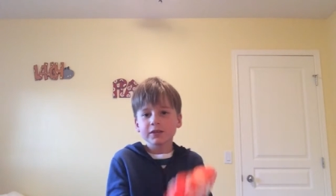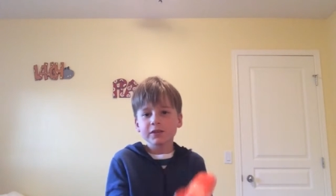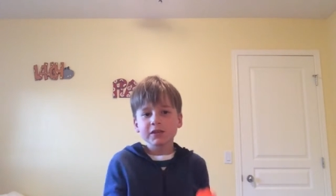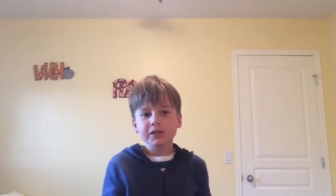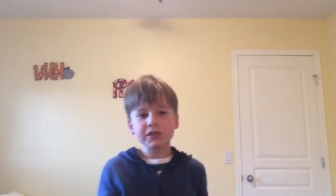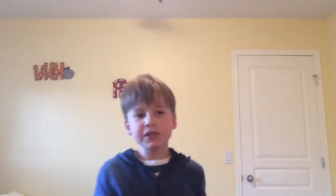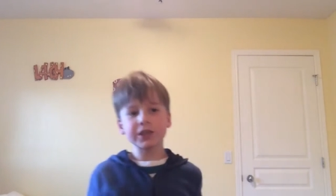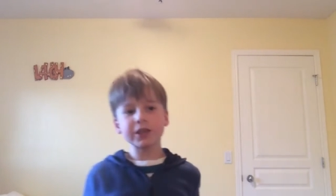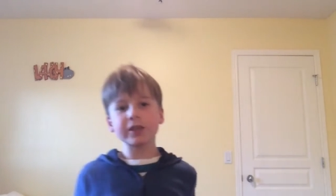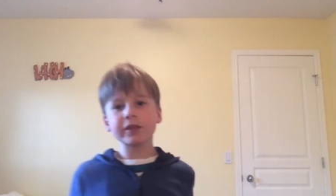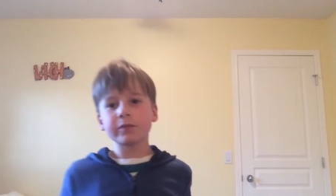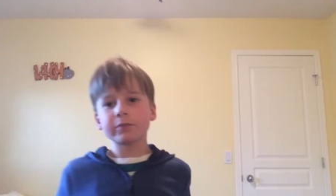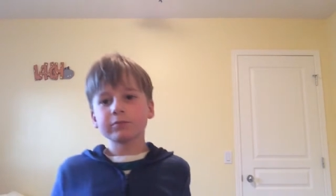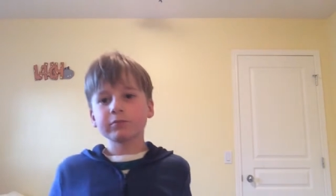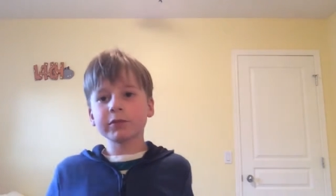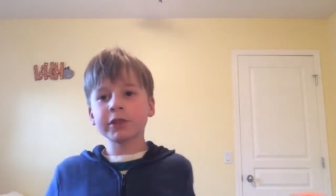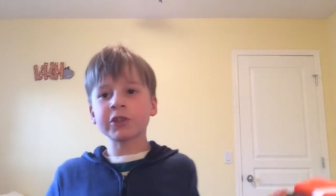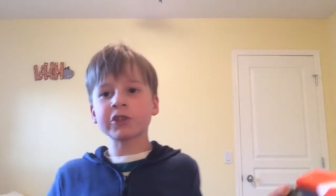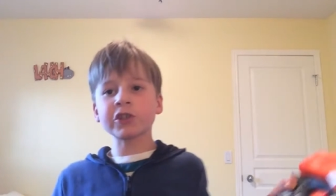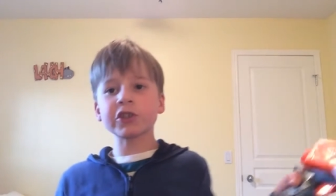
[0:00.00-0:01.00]
See,
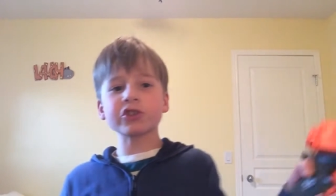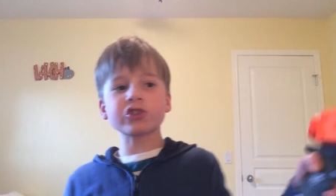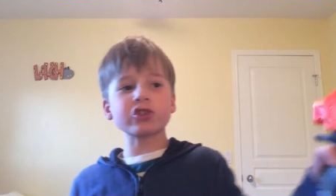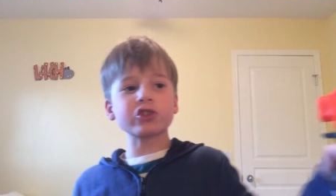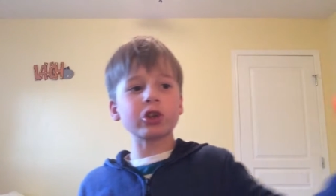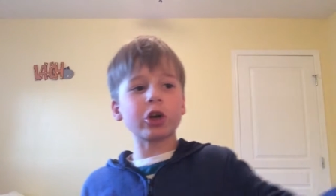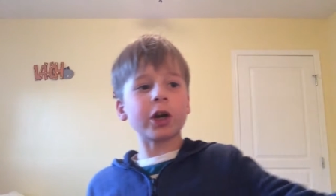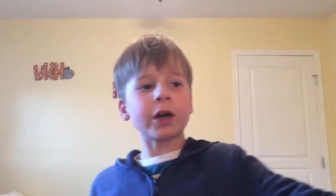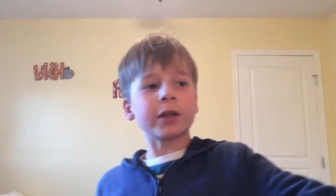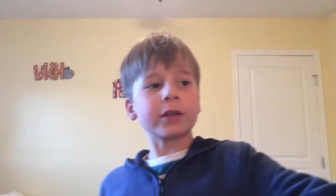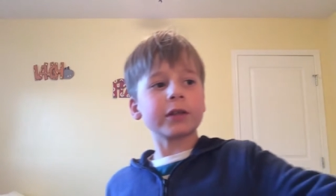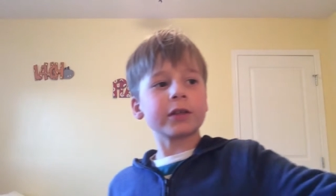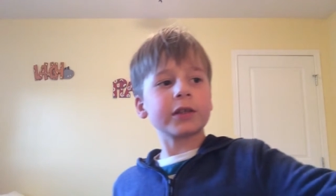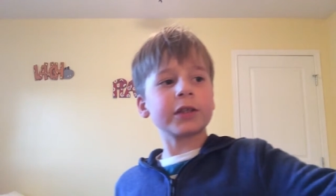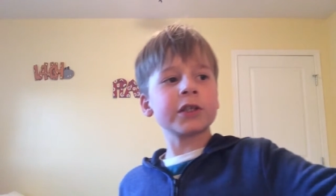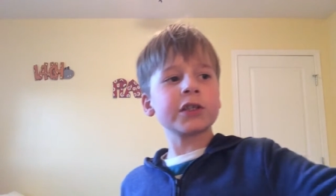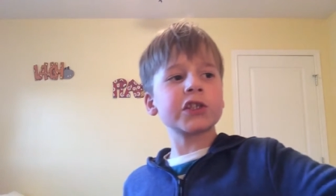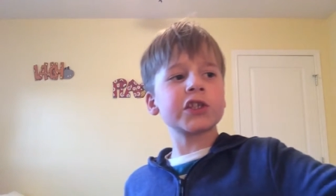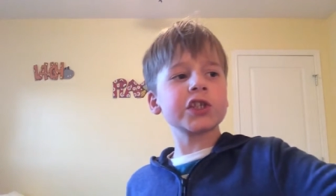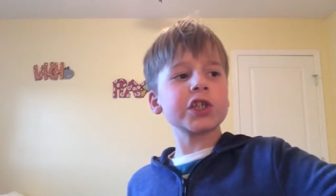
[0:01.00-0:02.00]
it just shot,
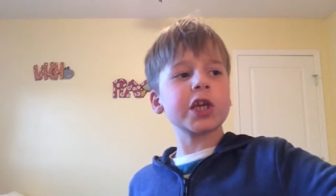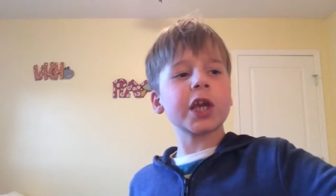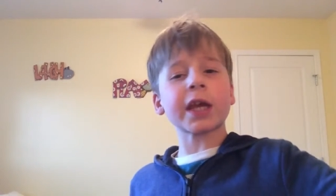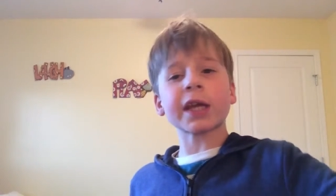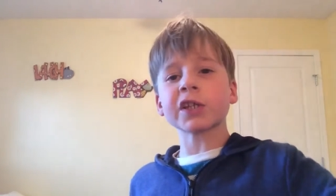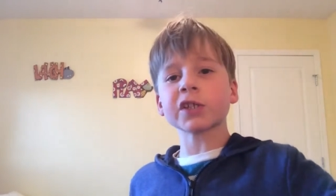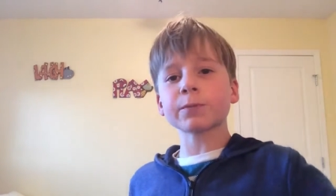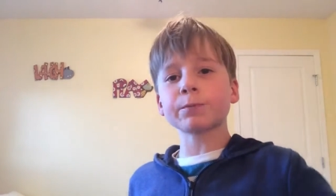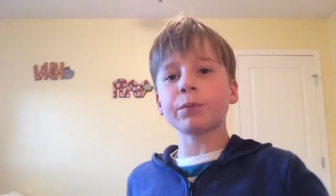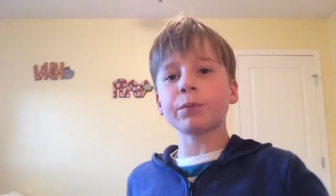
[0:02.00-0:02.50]
easy as